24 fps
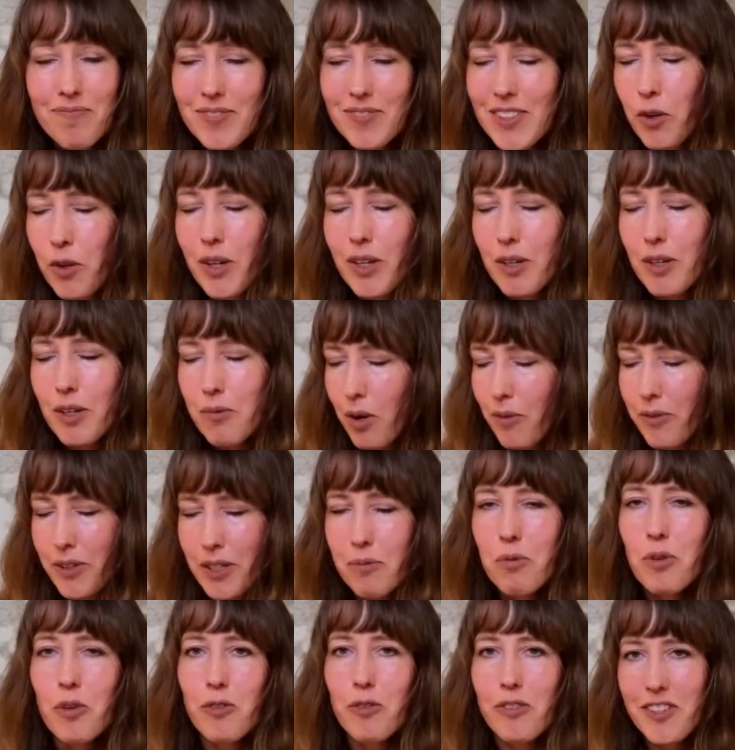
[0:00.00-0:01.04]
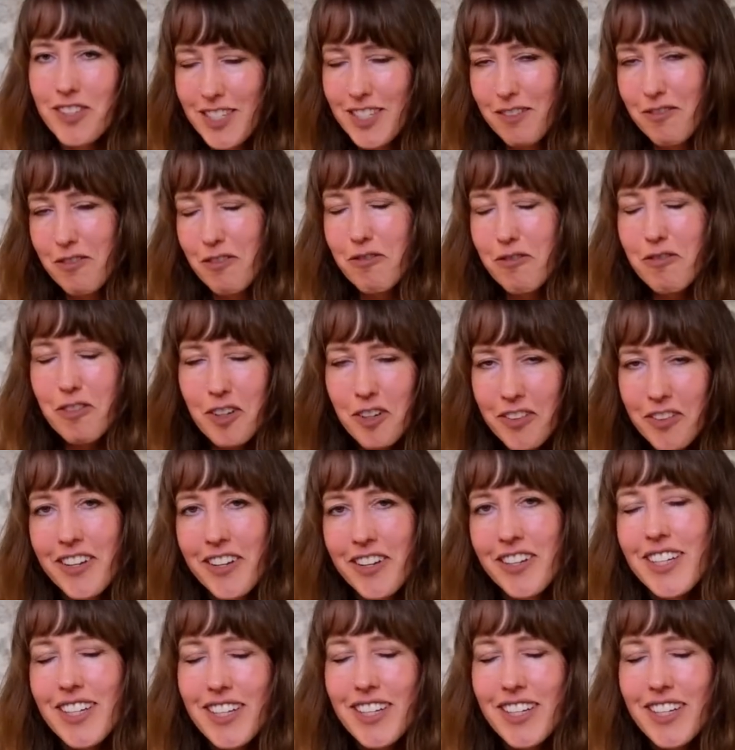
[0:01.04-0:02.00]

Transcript: Now we could probably improve this even further.